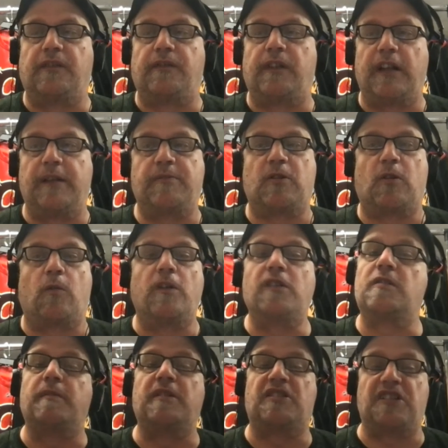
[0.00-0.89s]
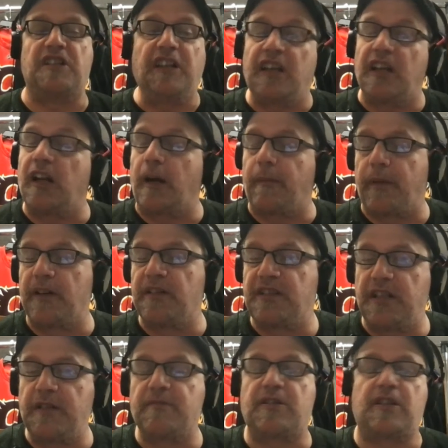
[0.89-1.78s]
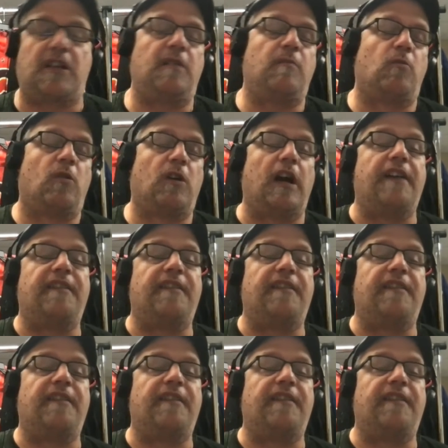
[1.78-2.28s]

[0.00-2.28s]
Flames are going to be sneaking up on teams anymore.